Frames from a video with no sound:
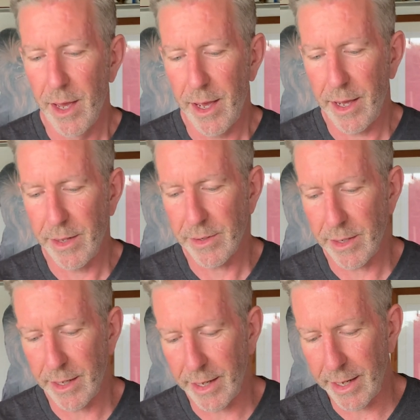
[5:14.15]
And
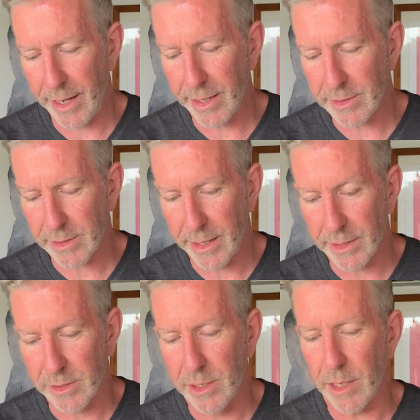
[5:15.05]
it's
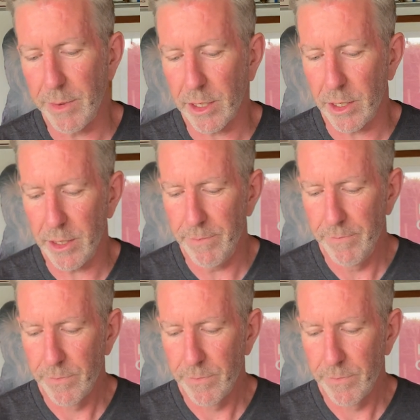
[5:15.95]
going to be good.